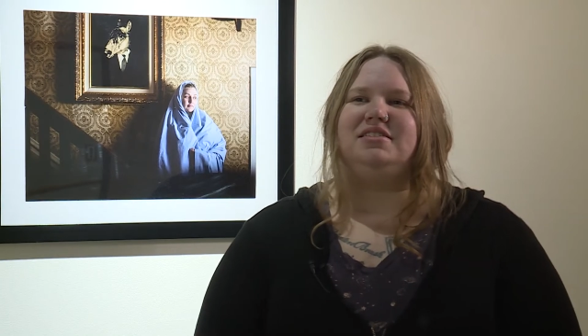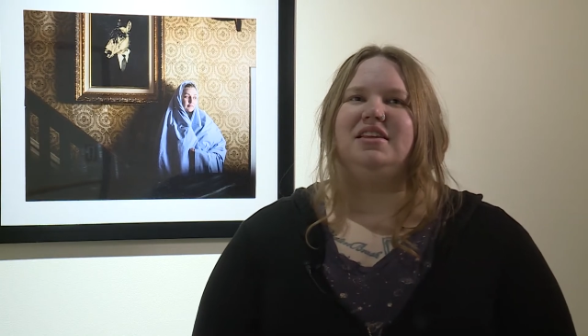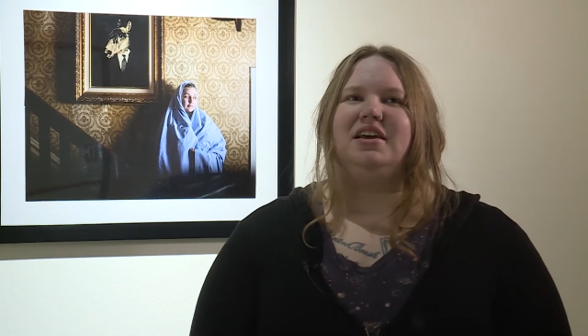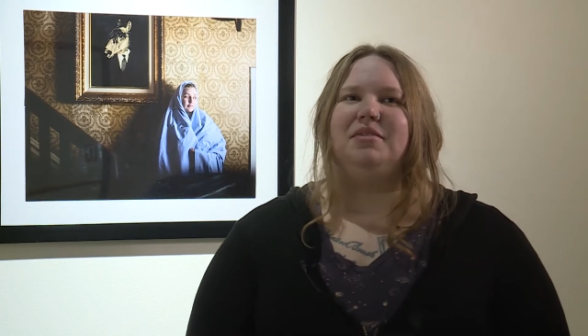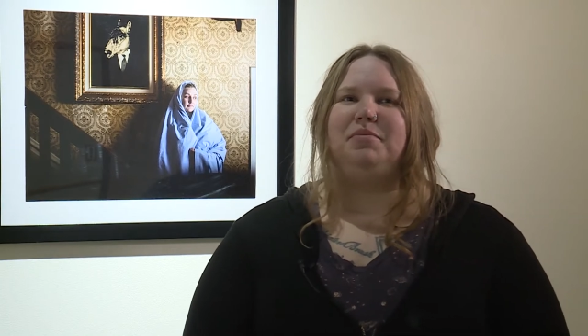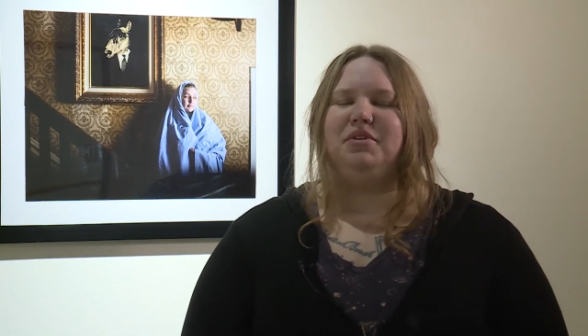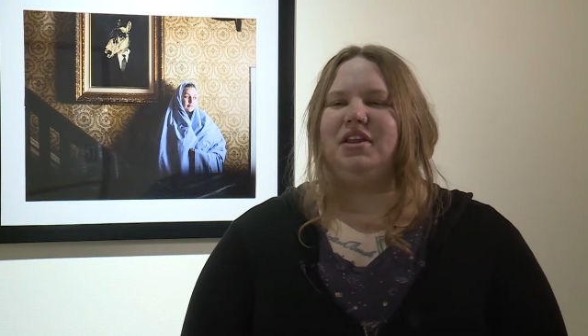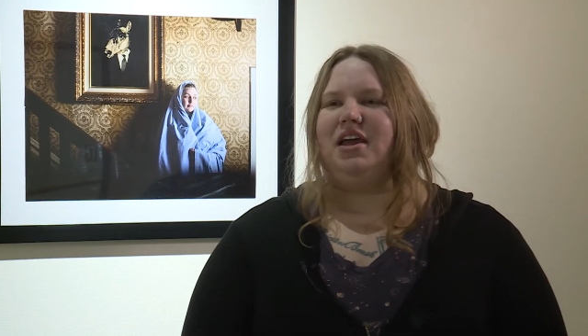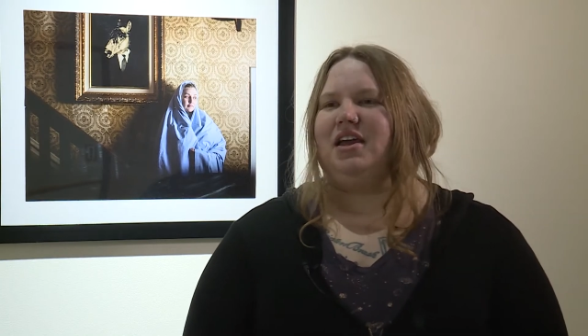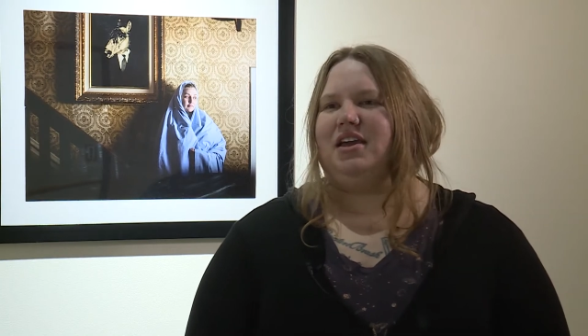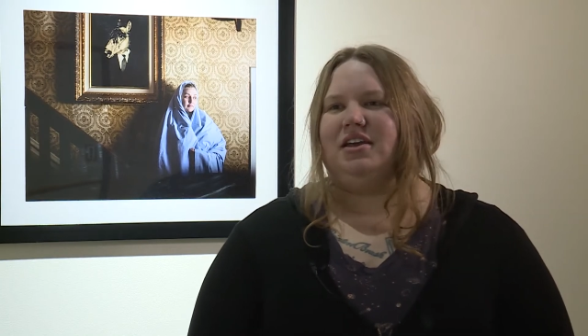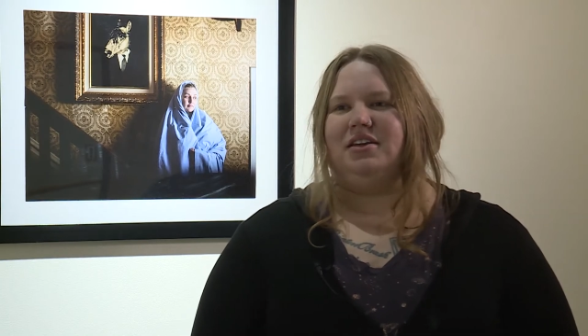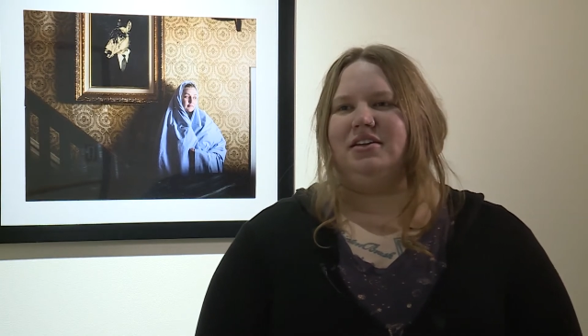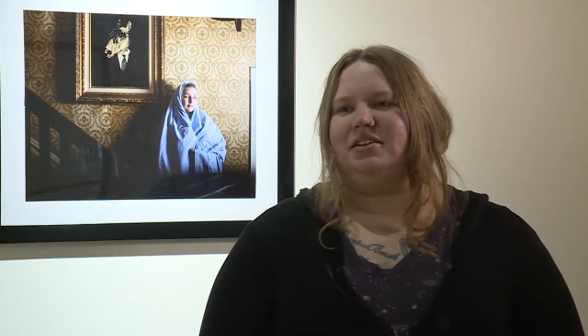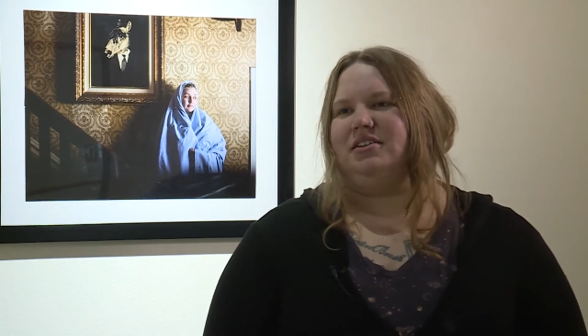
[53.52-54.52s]
like
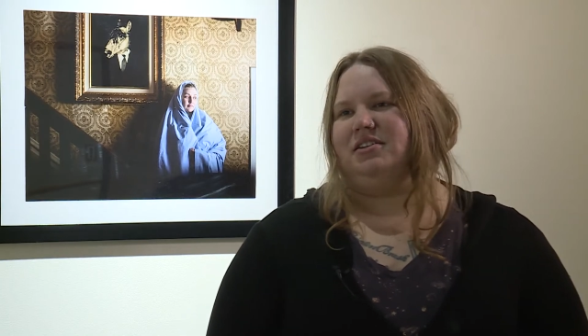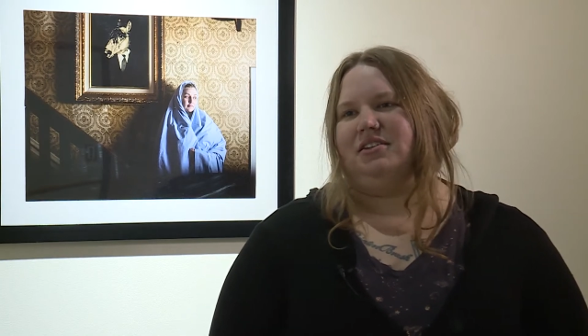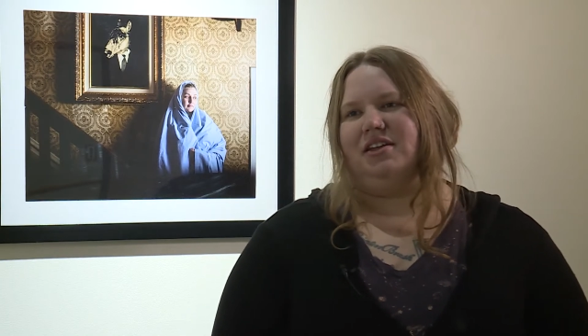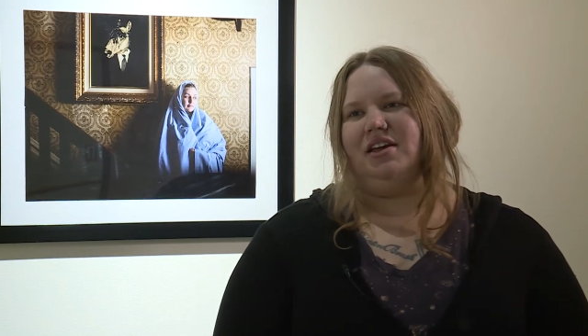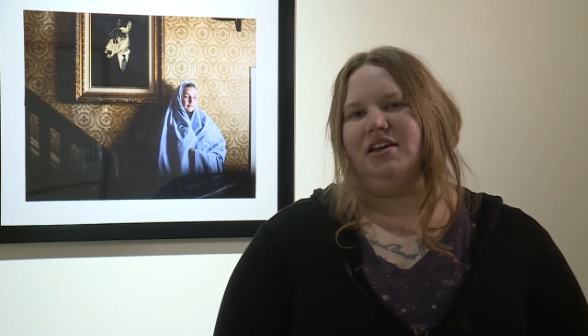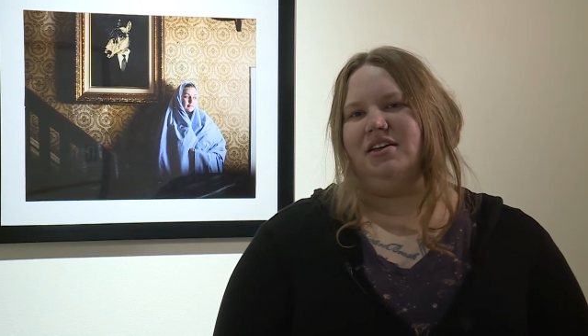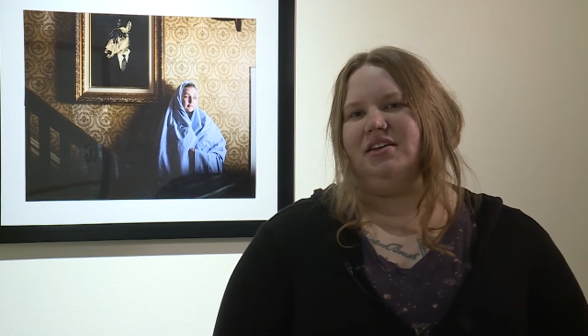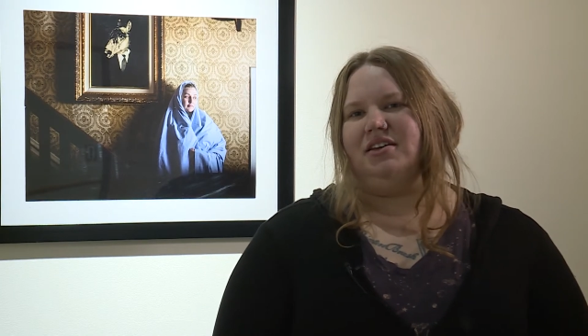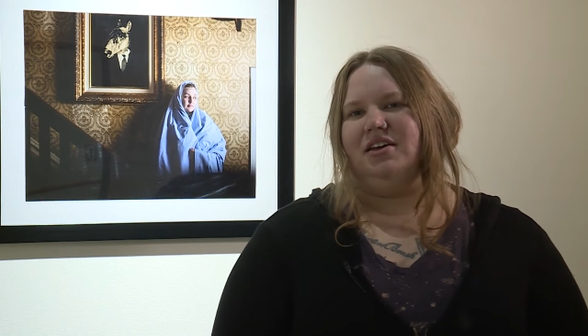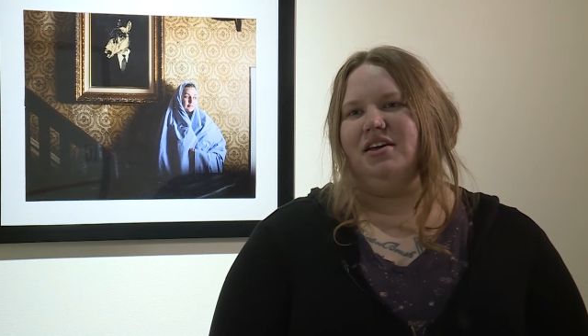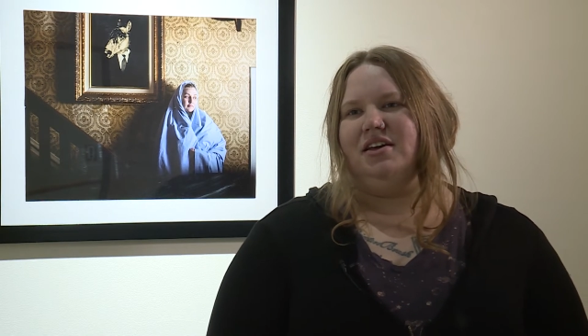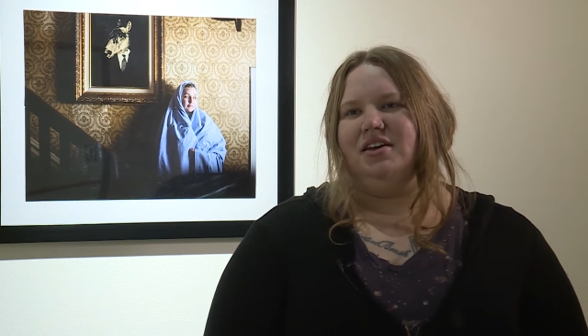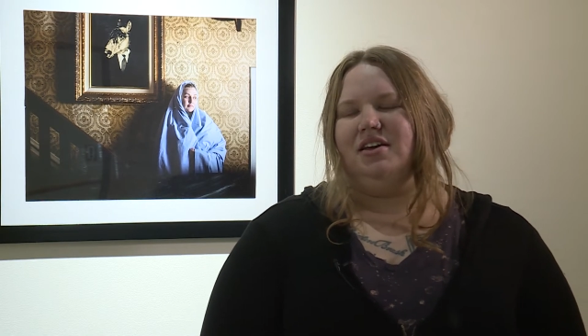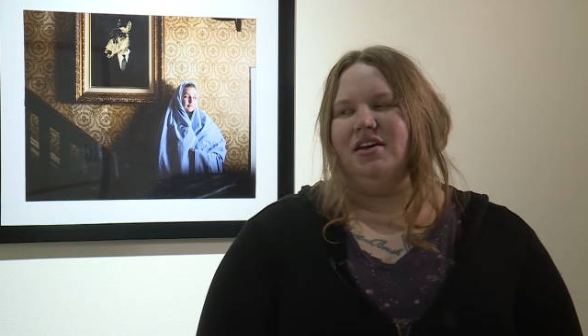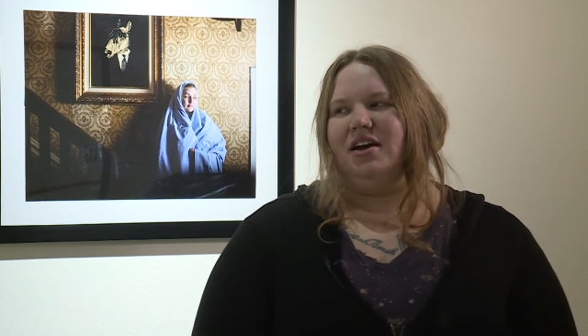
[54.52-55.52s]
playing. Like
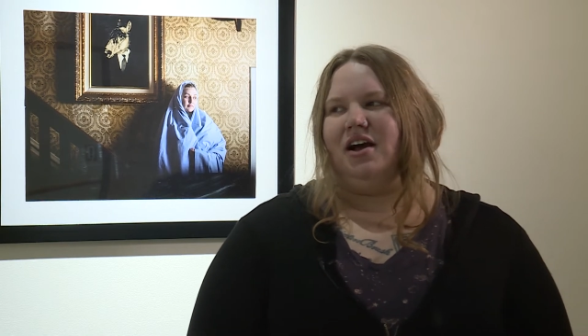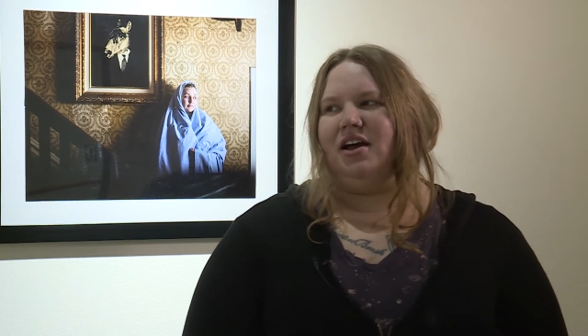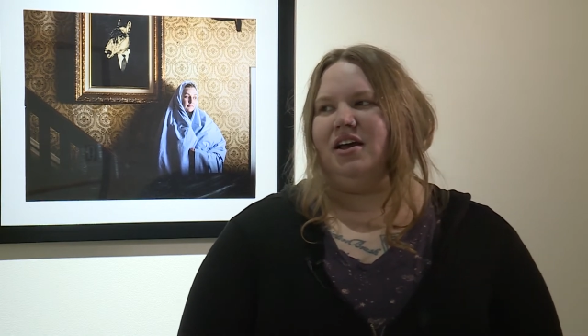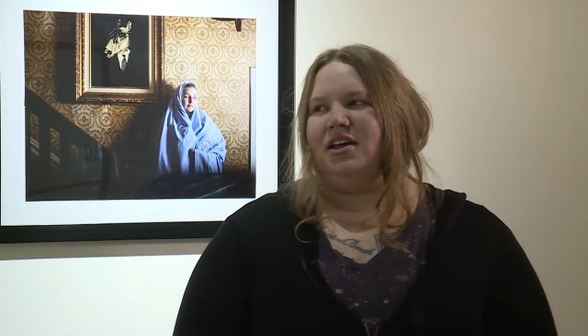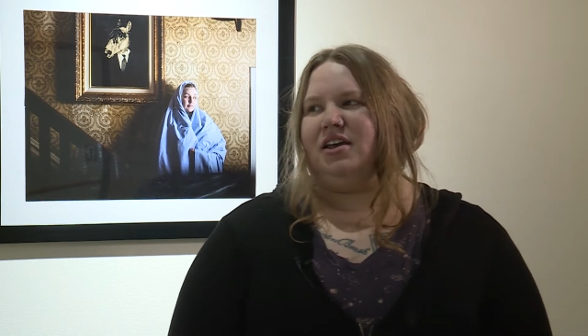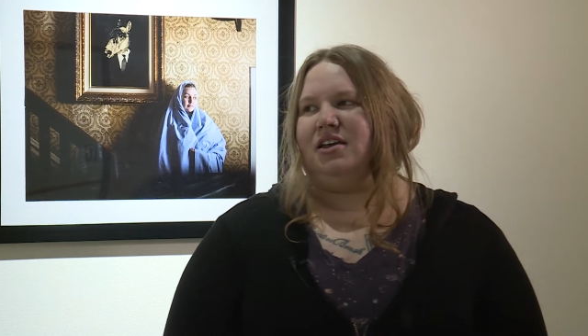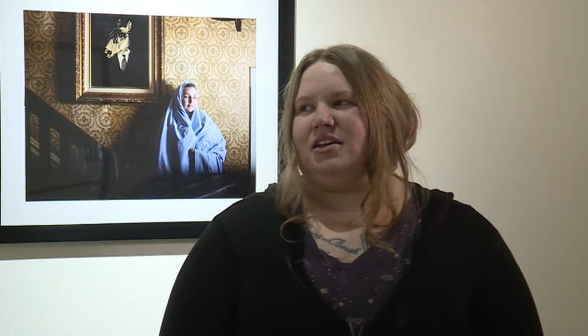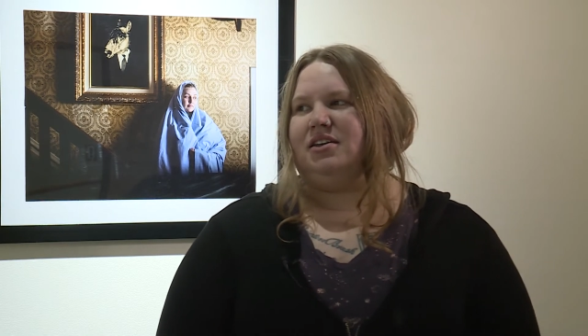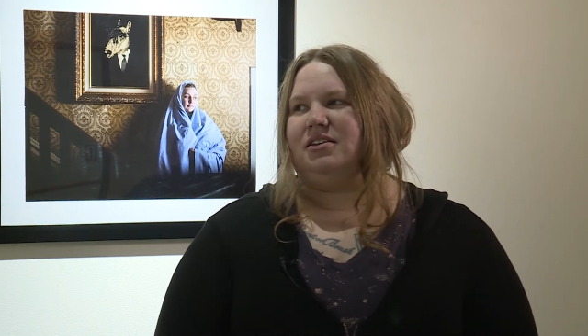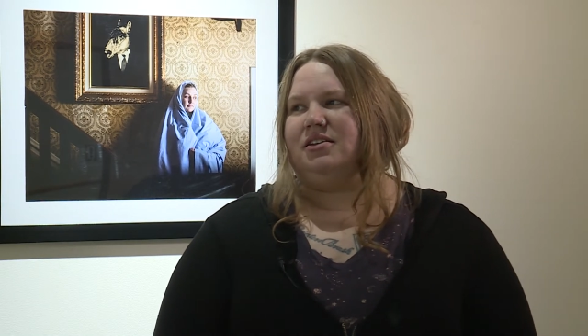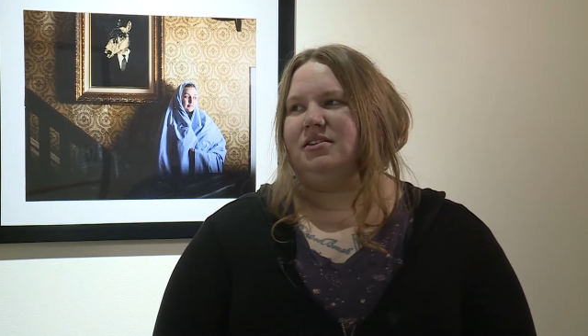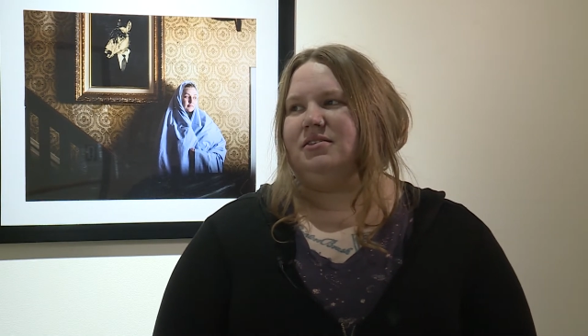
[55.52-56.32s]
I